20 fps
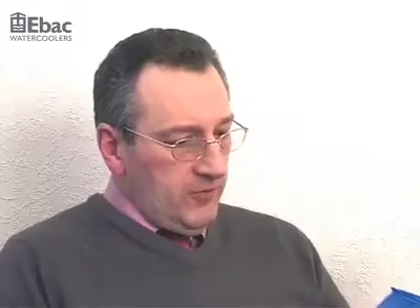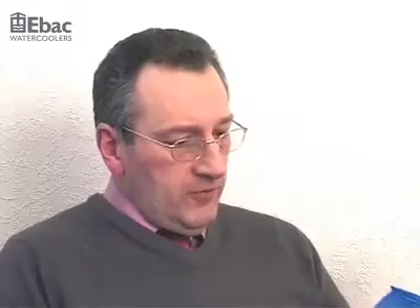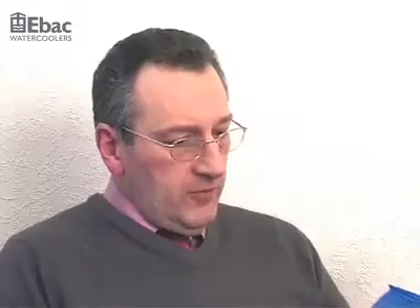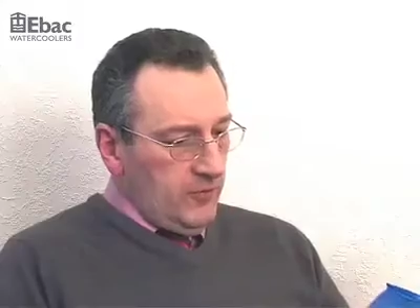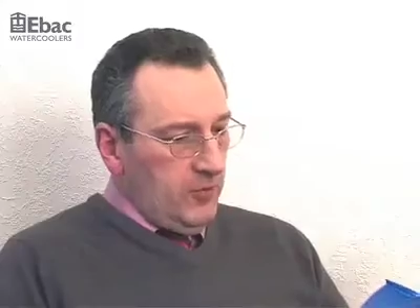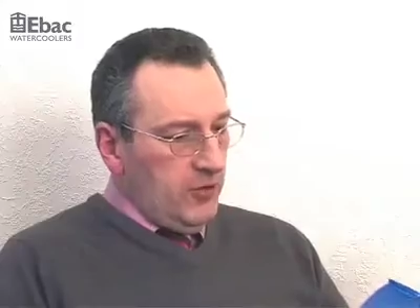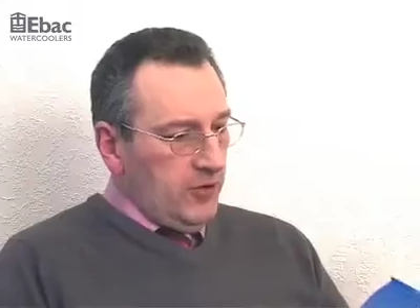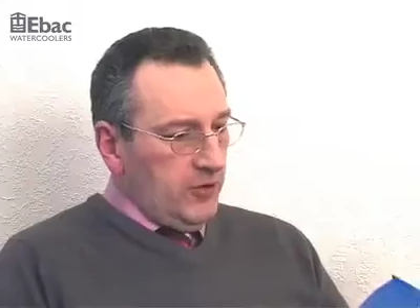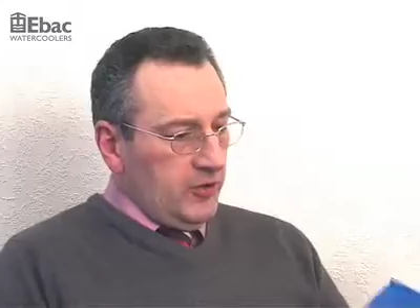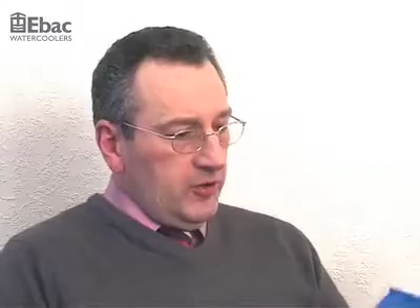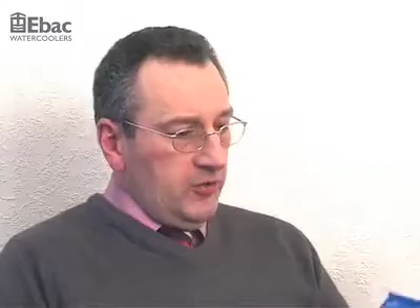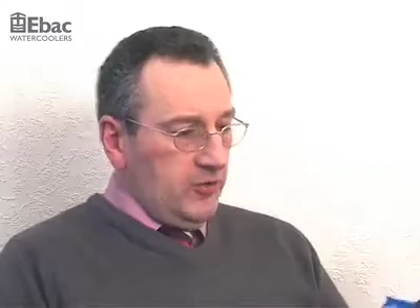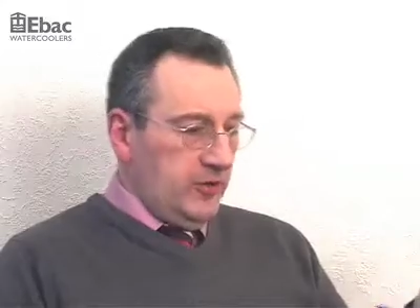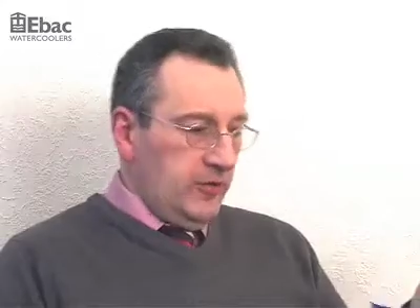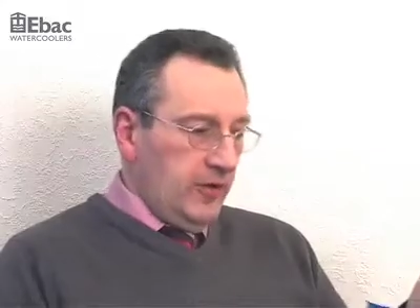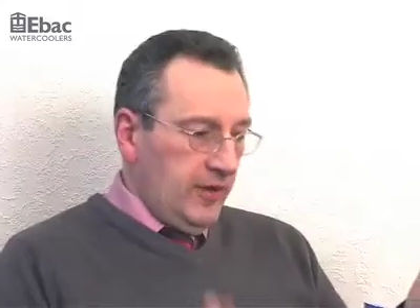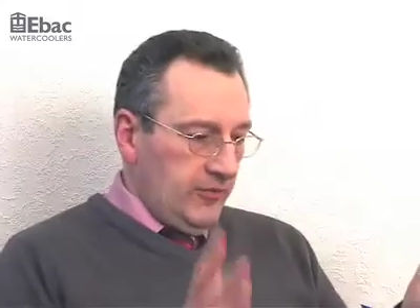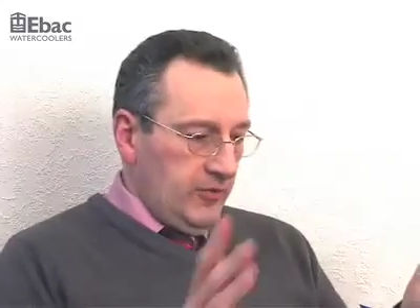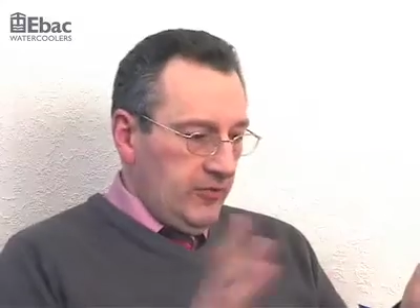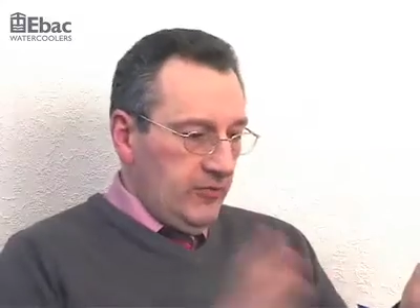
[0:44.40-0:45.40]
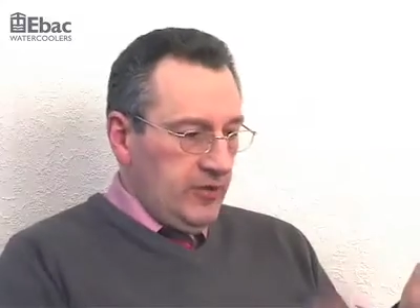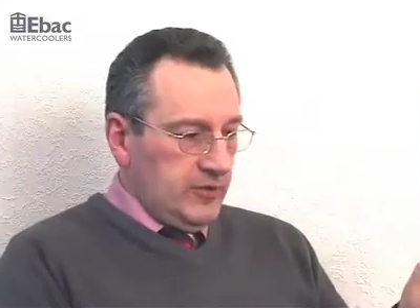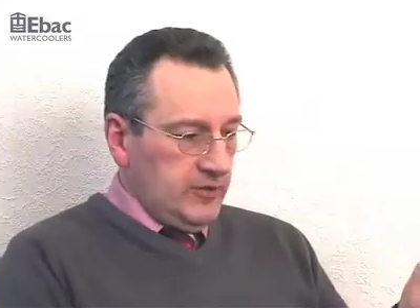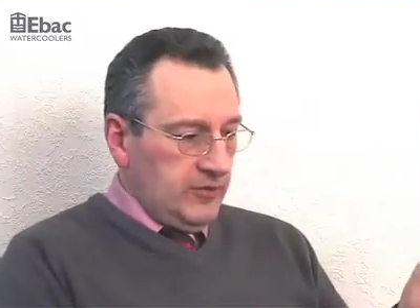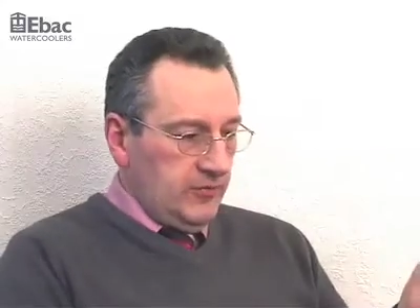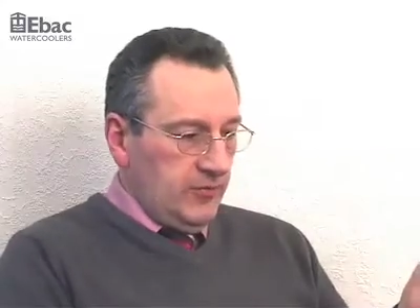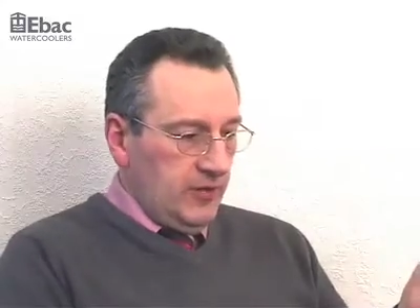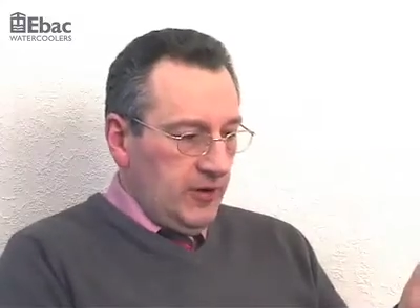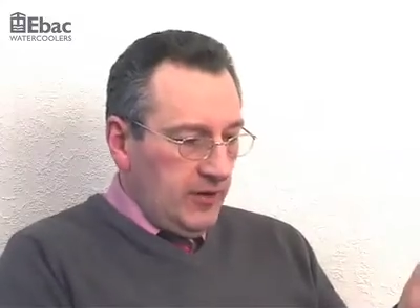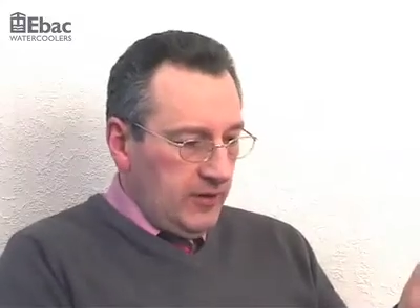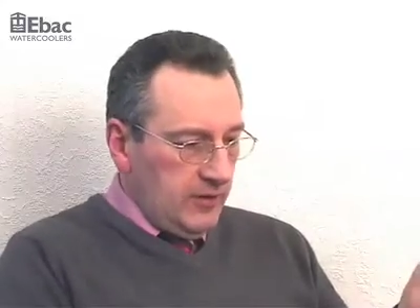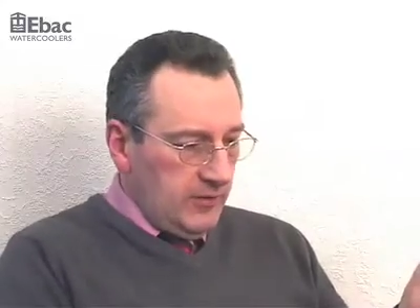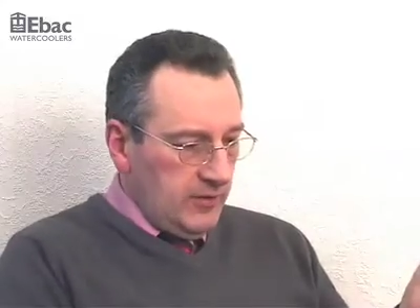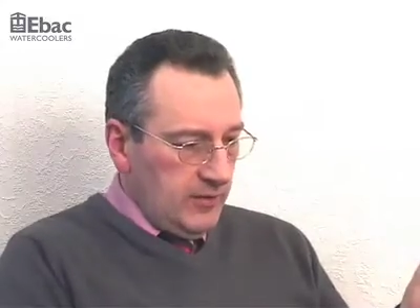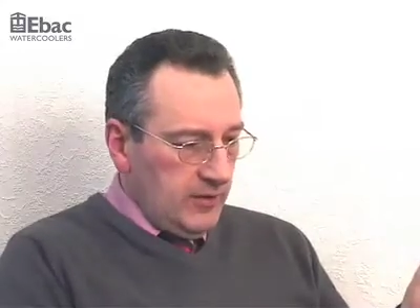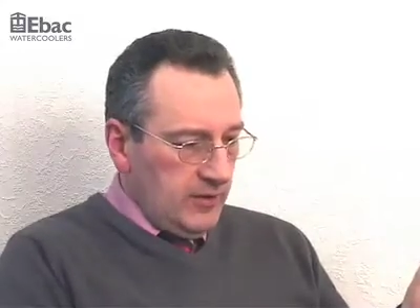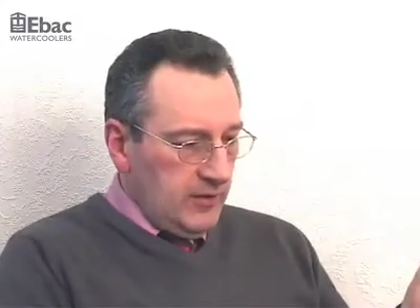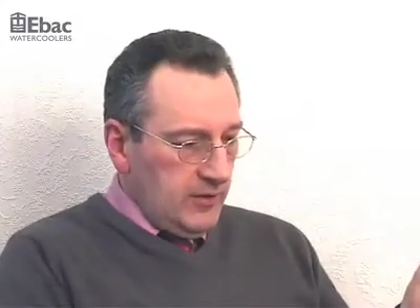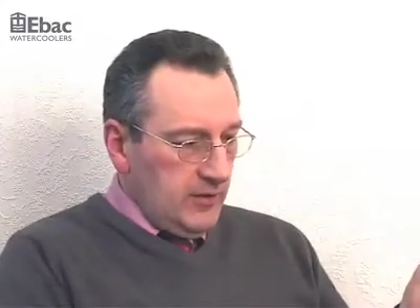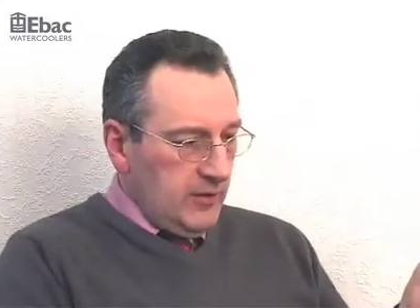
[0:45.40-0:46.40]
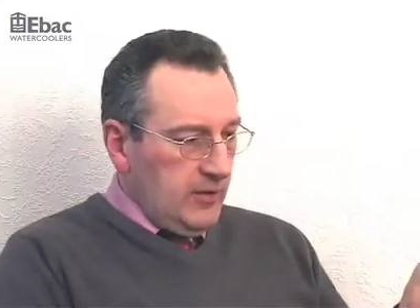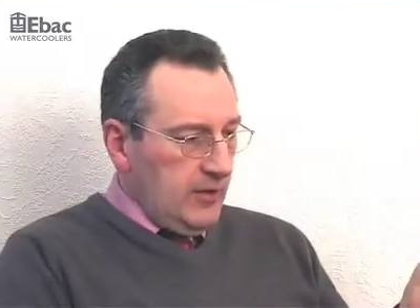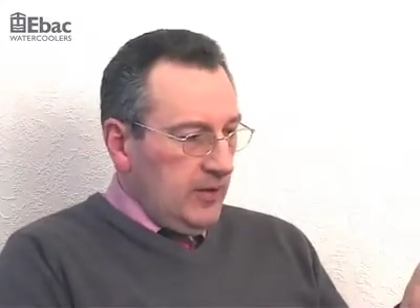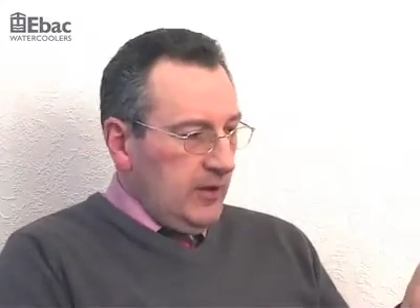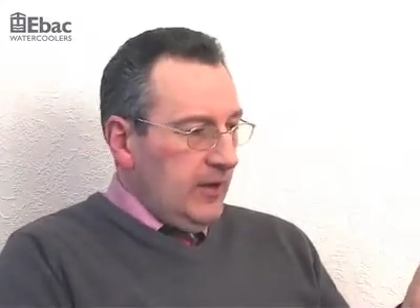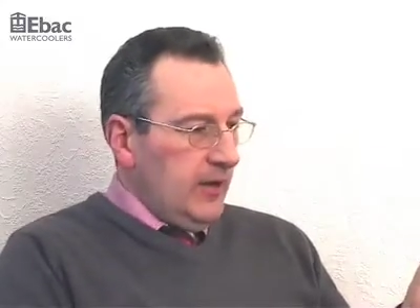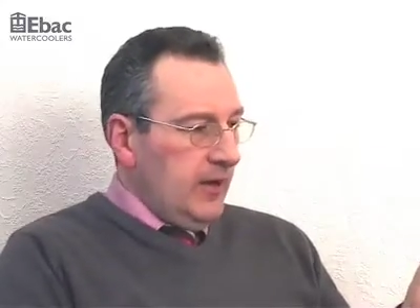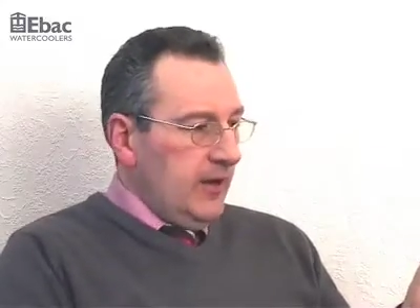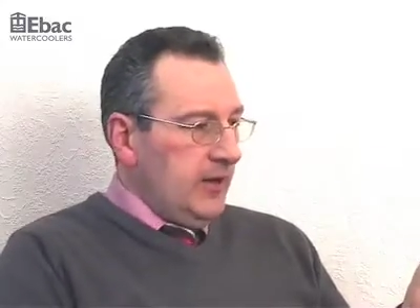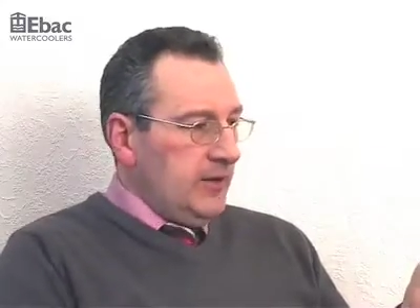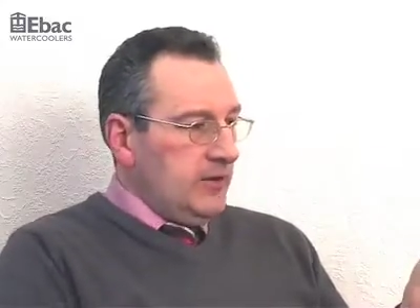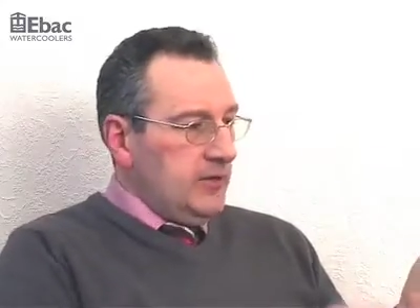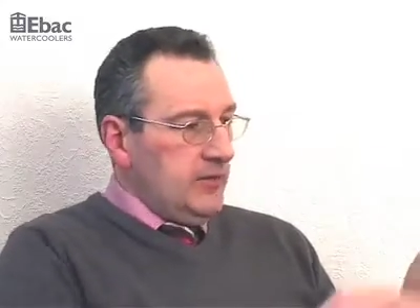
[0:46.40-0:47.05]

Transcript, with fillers: of, the water cooler. You have the reservoir, uh,